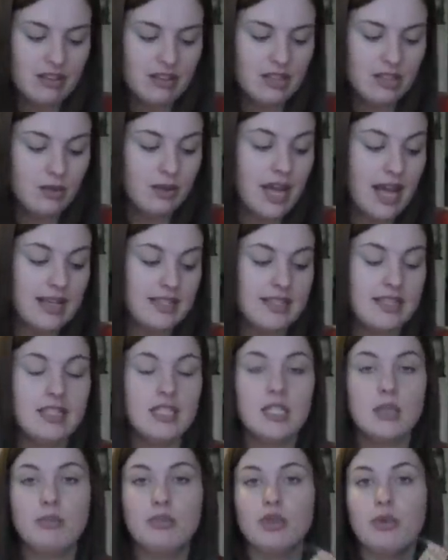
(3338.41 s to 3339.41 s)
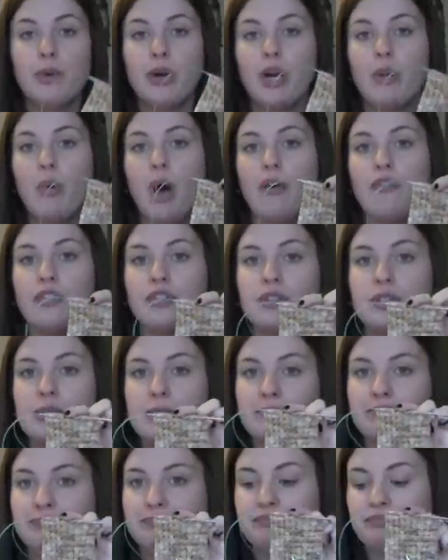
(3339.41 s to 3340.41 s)
So yes, this is a blueberry
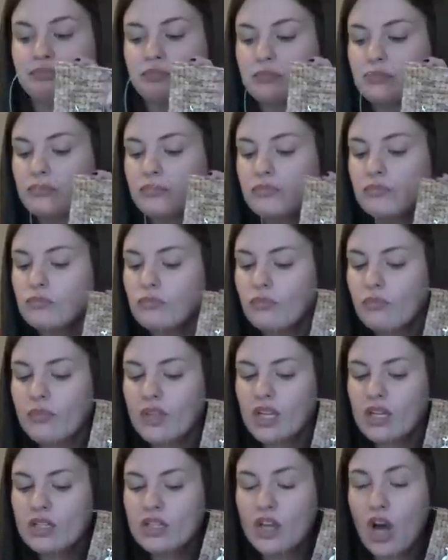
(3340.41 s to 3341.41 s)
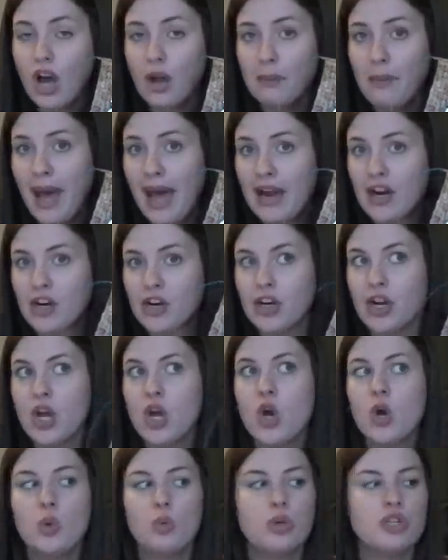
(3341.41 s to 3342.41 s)
waffles sock pattern,
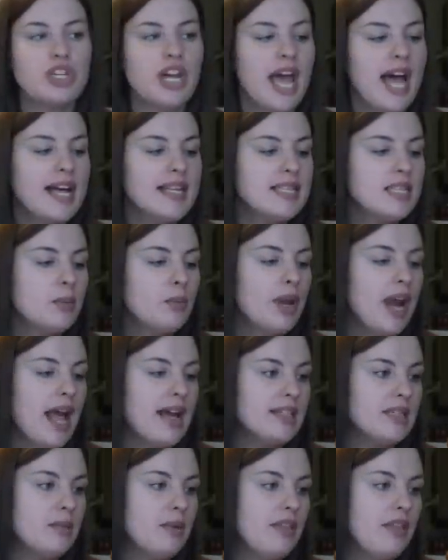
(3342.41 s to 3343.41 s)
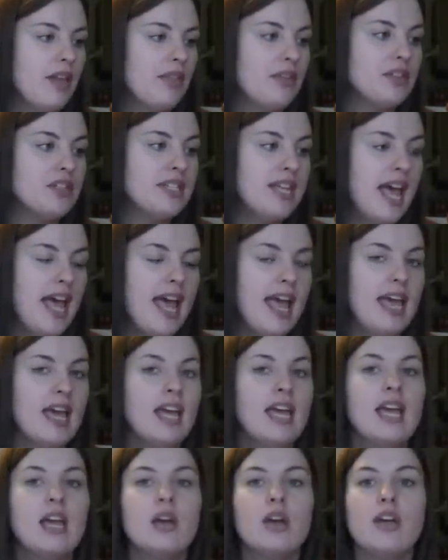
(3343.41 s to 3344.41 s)
which I had someone ask me the other
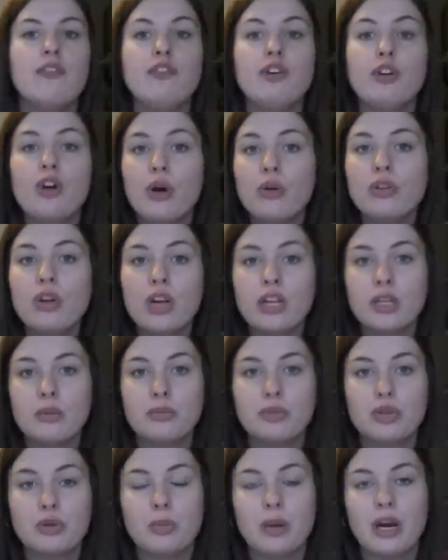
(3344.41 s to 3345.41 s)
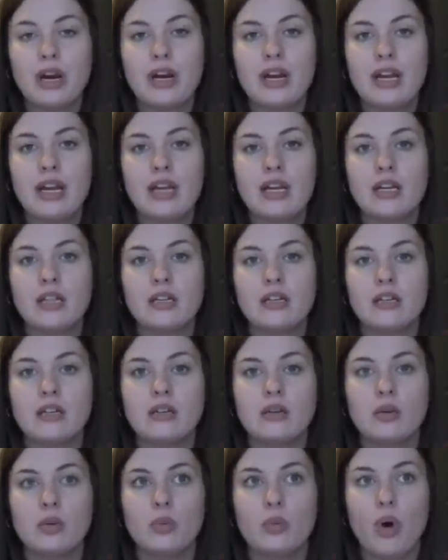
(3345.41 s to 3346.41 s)
day, if you go look at the blueberry
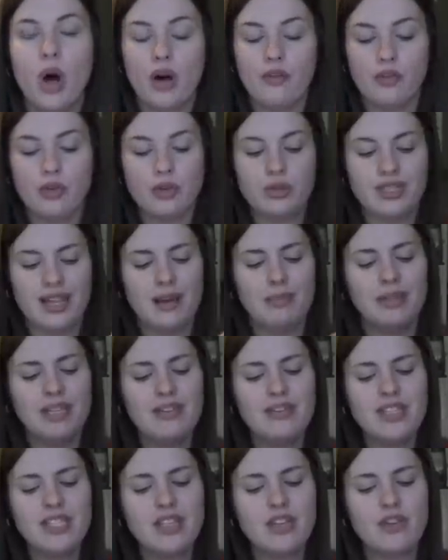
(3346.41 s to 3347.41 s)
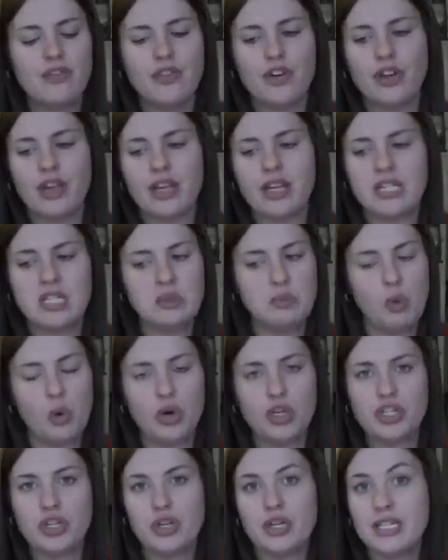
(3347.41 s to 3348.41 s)
waffles, I believe it's either for like a
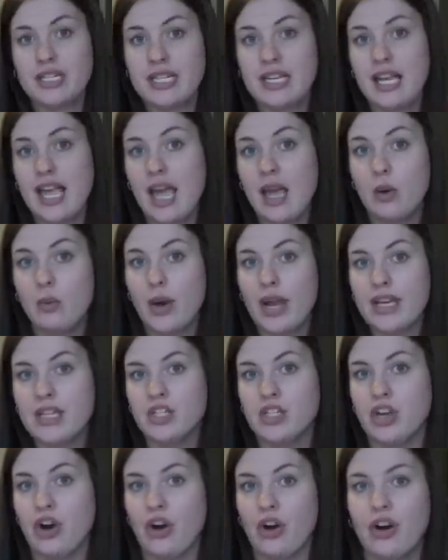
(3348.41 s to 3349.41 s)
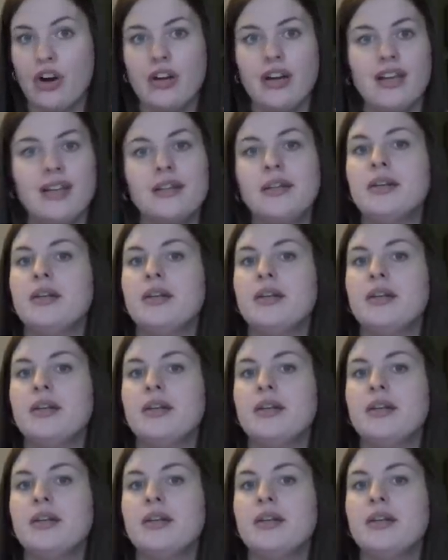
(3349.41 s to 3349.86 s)
sport or a DK weight yarn.